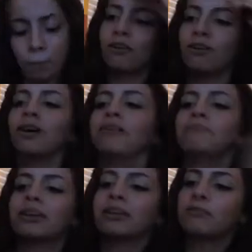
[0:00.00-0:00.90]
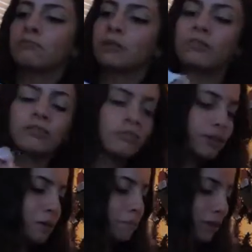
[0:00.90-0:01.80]
So um, it's pretty much the
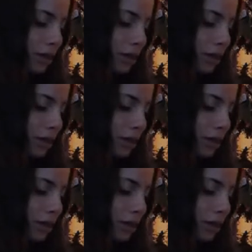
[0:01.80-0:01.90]
same